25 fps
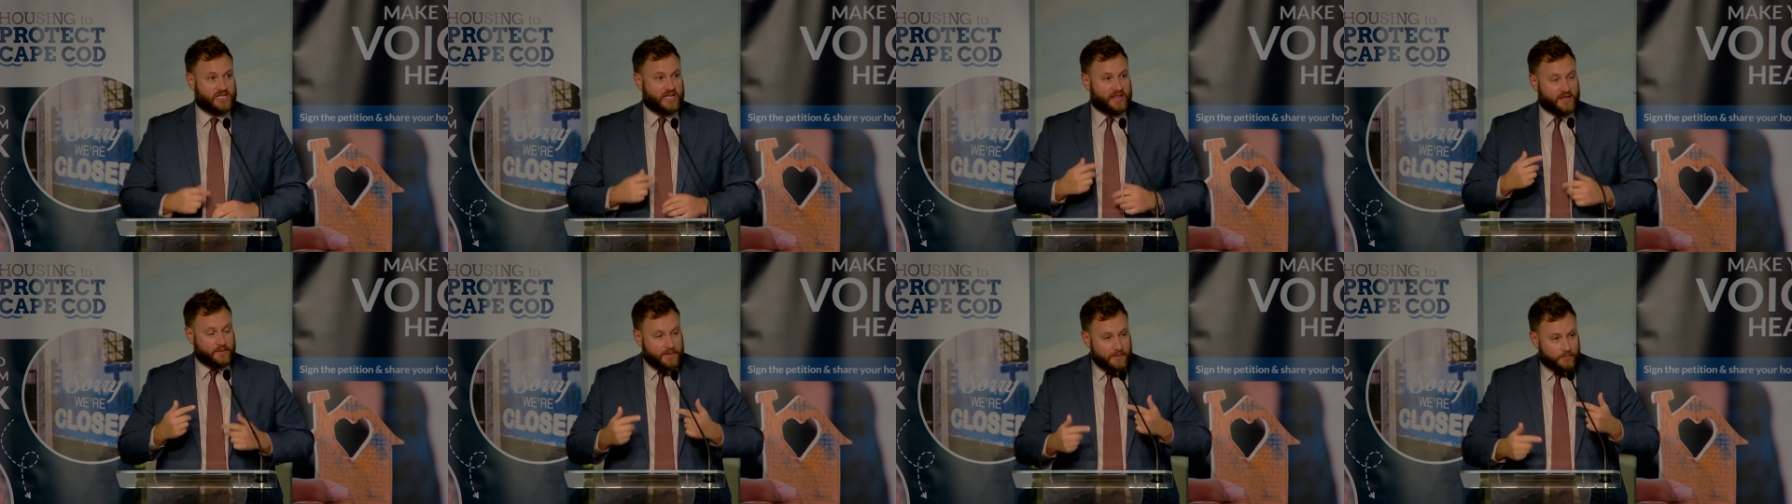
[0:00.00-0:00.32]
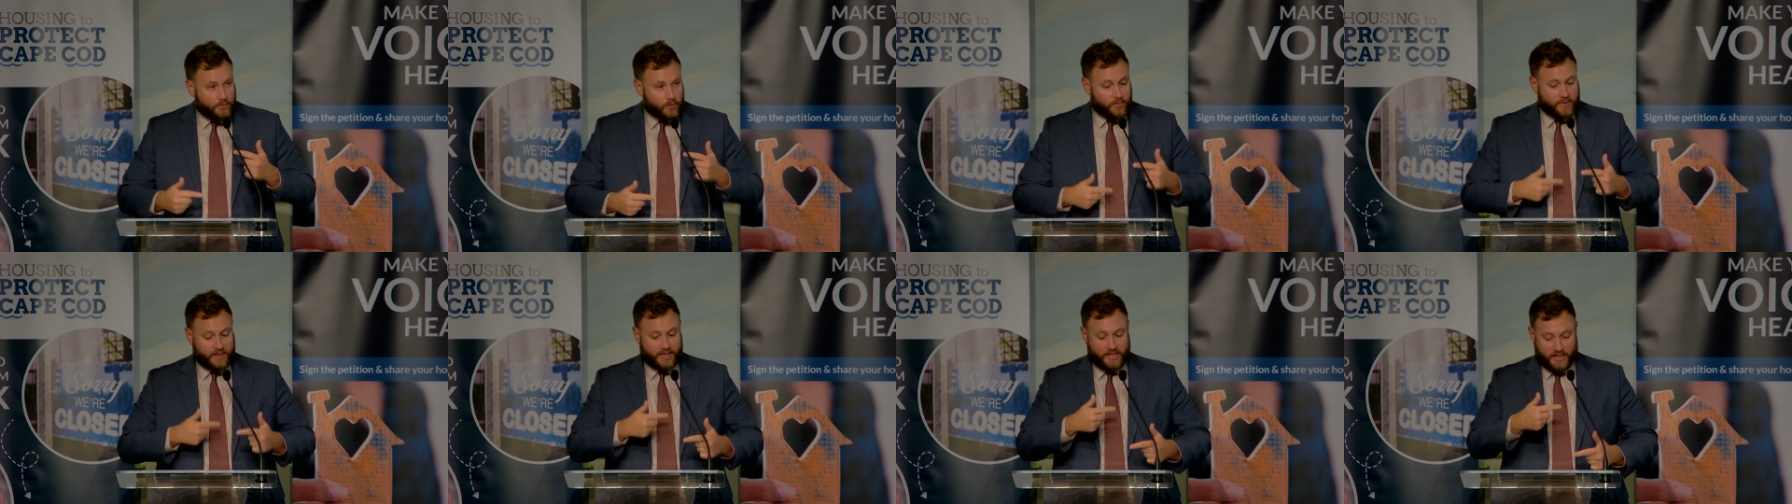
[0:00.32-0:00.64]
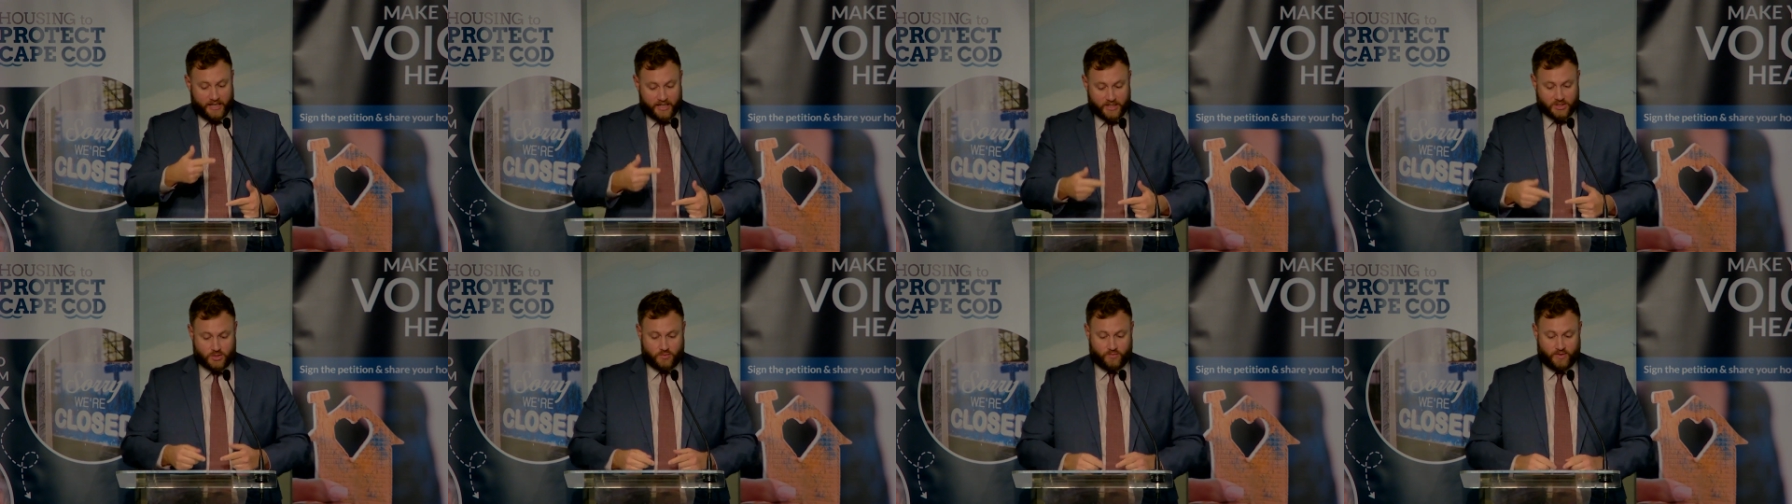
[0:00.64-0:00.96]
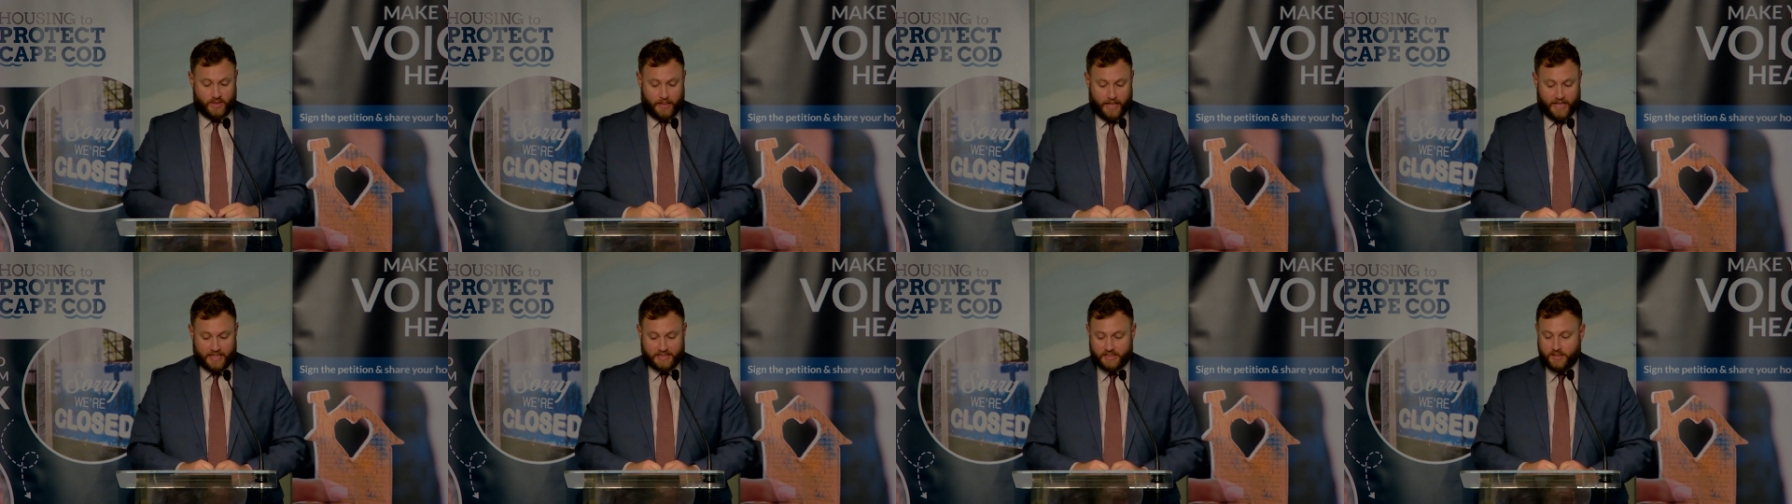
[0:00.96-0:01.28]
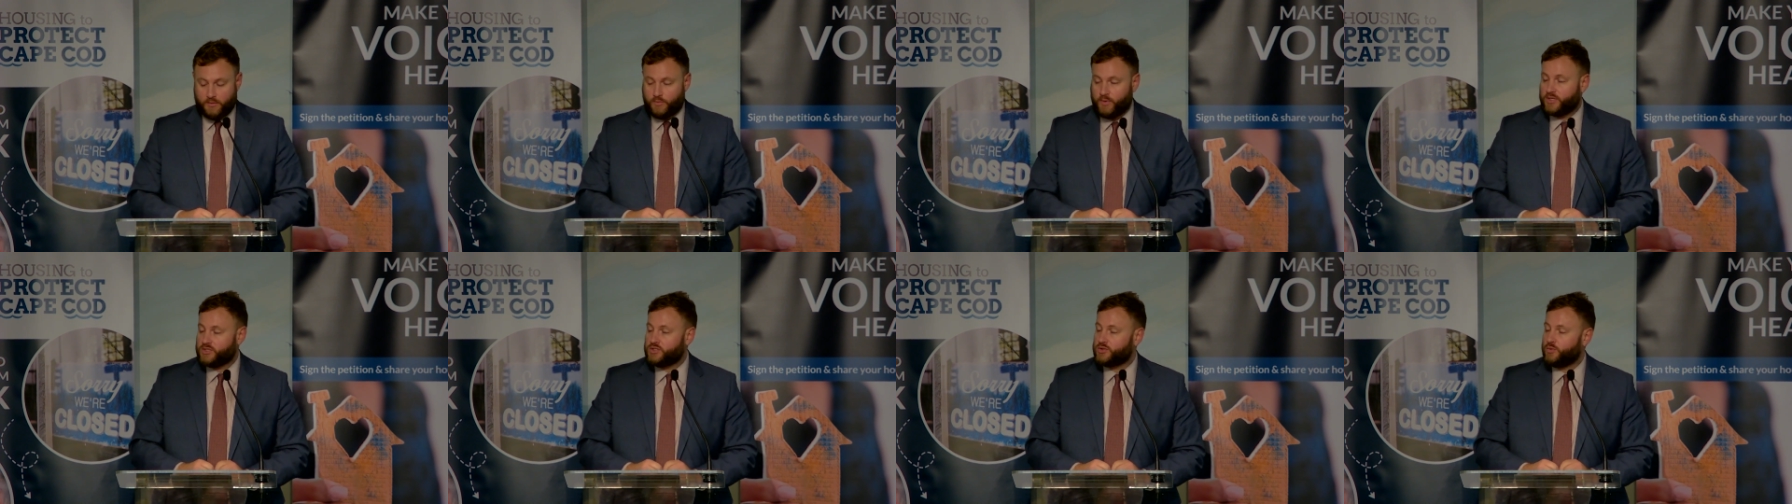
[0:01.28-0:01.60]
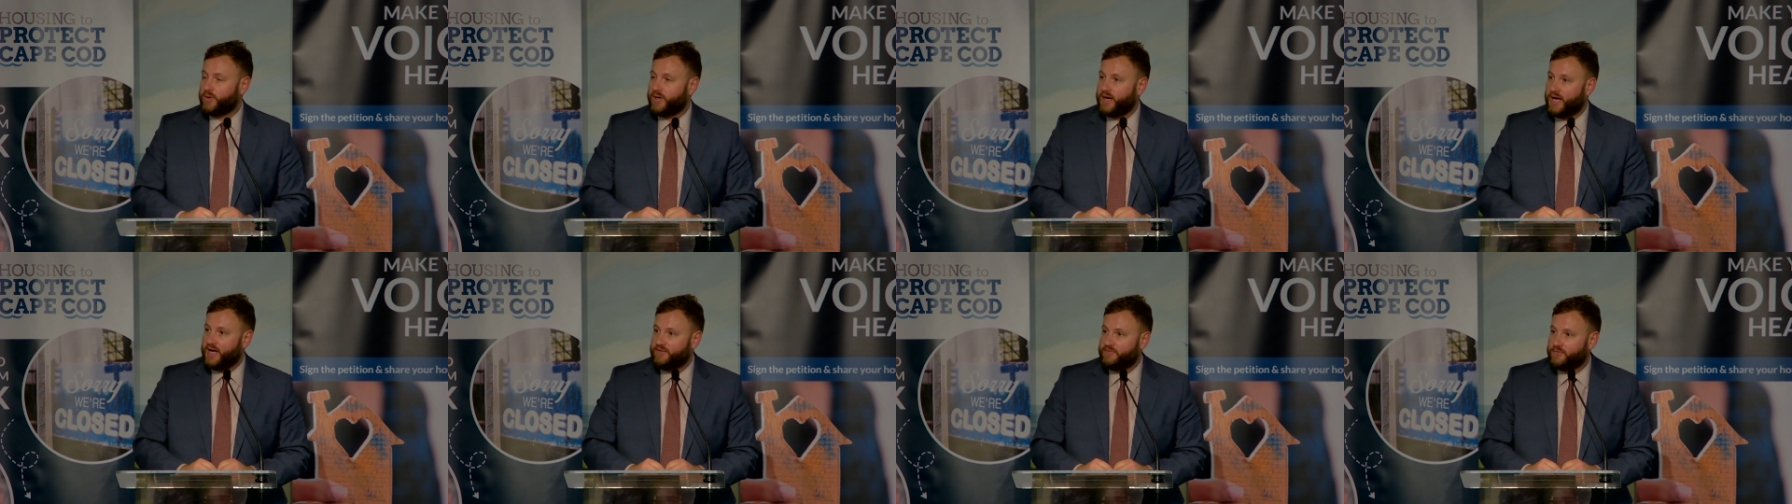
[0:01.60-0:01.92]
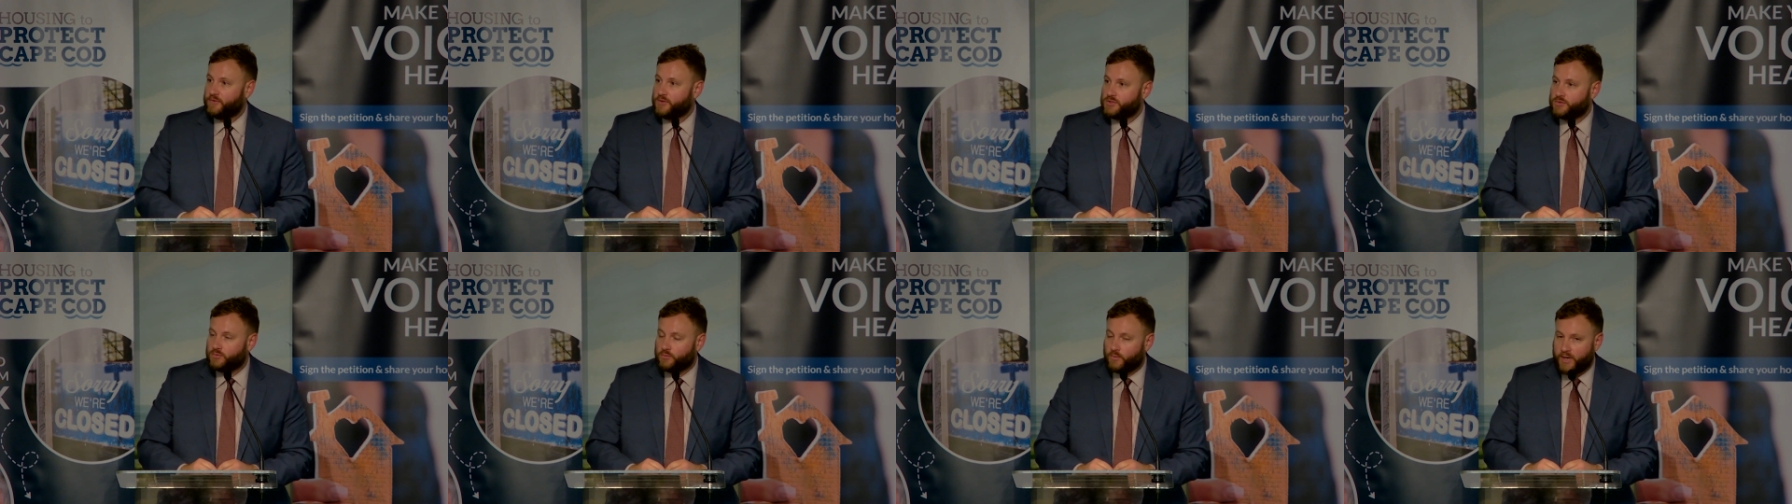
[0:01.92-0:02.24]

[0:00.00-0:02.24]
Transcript: I think people are beginning to realize it. So when I first